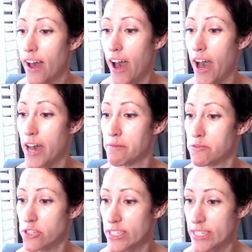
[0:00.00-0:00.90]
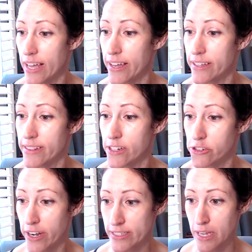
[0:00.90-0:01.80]
Um, she said the
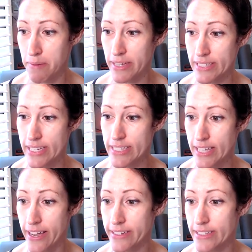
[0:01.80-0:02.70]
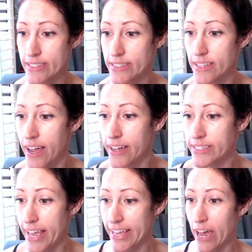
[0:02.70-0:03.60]
truck stop has e signs uh,
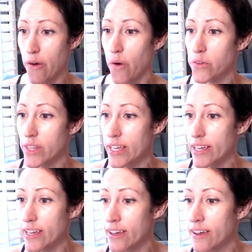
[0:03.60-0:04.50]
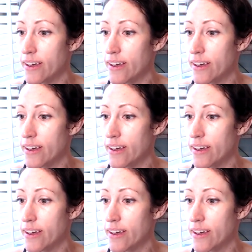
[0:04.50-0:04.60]
takeout only,